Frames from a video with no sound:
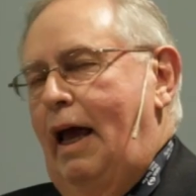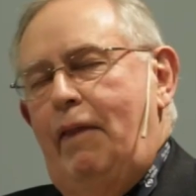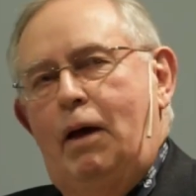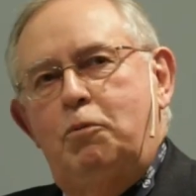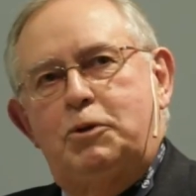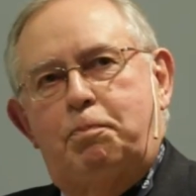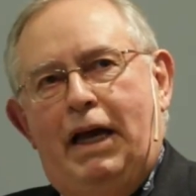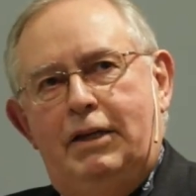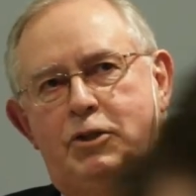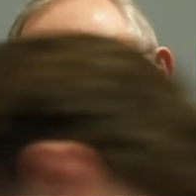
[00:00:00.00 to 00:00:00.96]
And that was
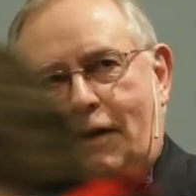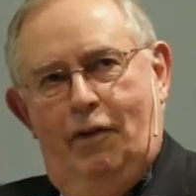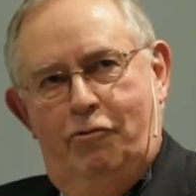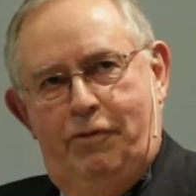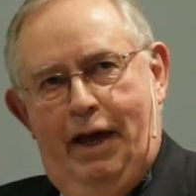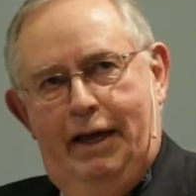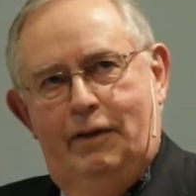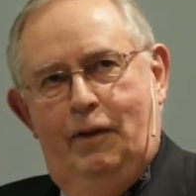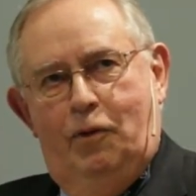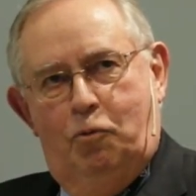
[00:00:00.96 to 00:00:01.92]
based on the
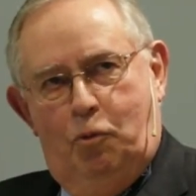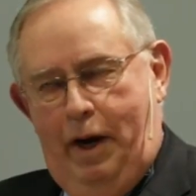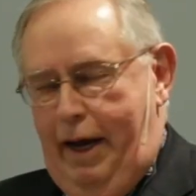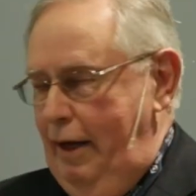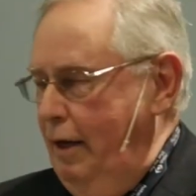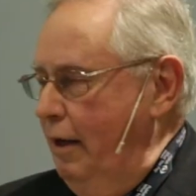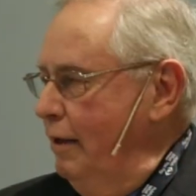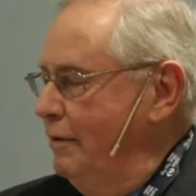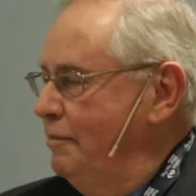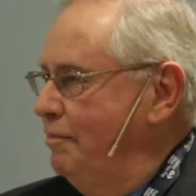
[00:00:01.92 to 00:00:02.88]
fact that the rig,
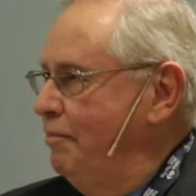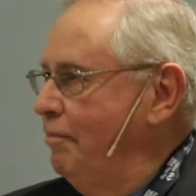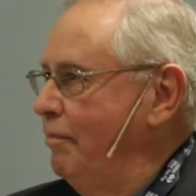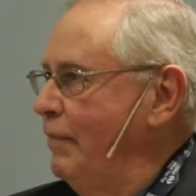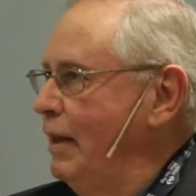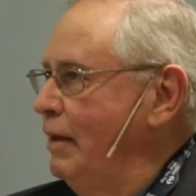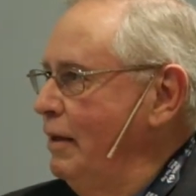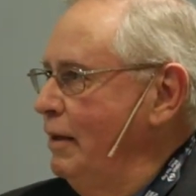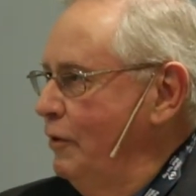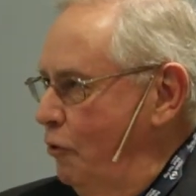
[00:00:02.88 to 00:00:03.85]

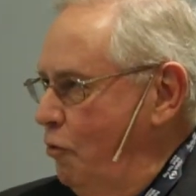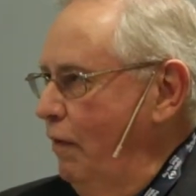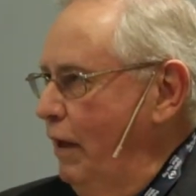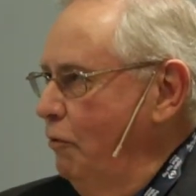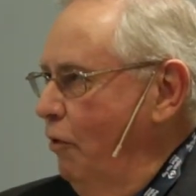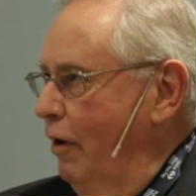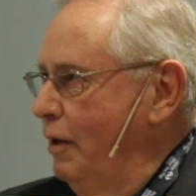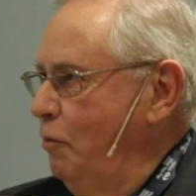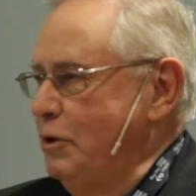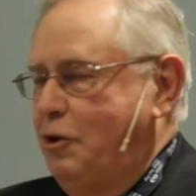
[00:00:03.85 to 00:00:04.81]
the drilling
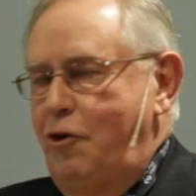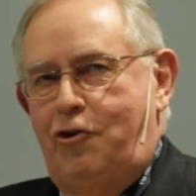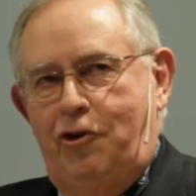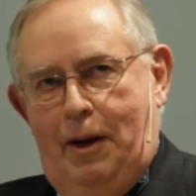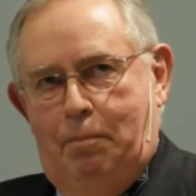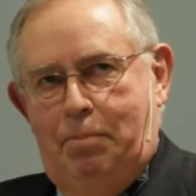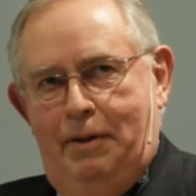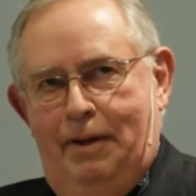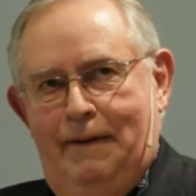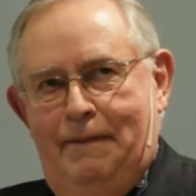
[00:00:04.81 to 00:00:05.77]
rig, was a ship.
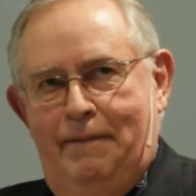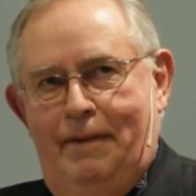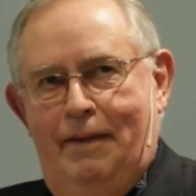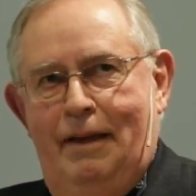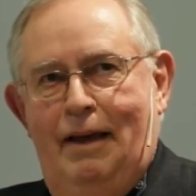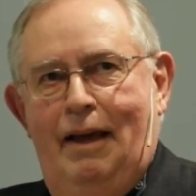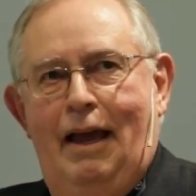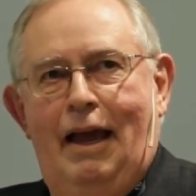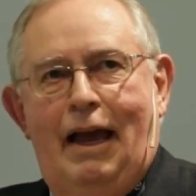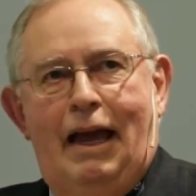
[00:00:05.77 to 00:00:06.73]

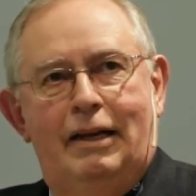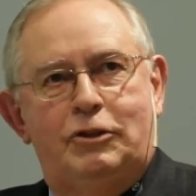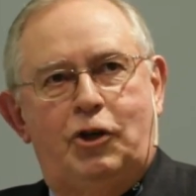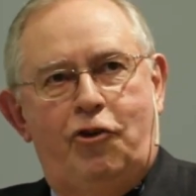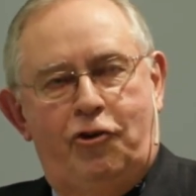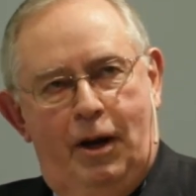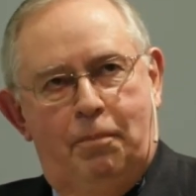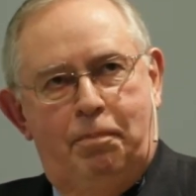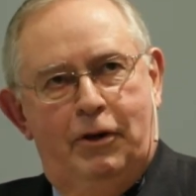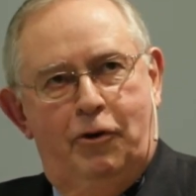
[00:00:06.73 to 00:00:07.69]
And as a
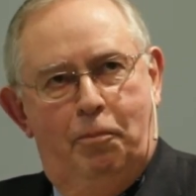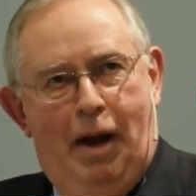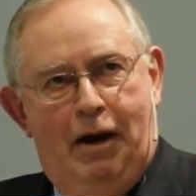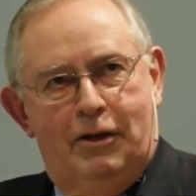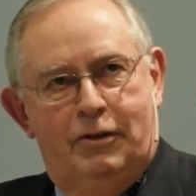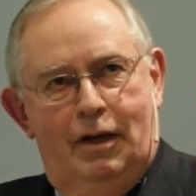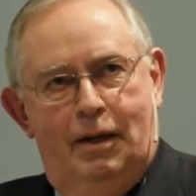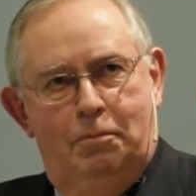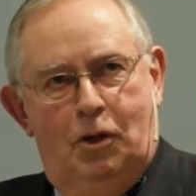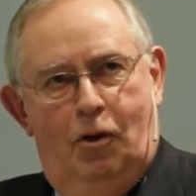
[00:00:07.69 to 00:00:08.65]
ship under
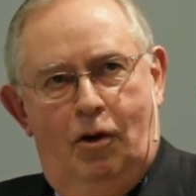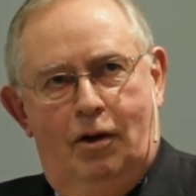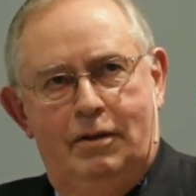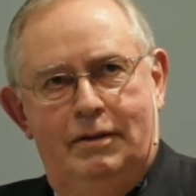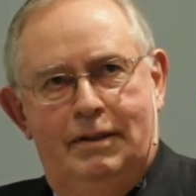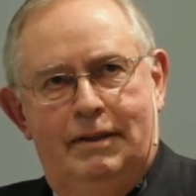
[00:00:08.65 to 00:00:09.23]
maritime law,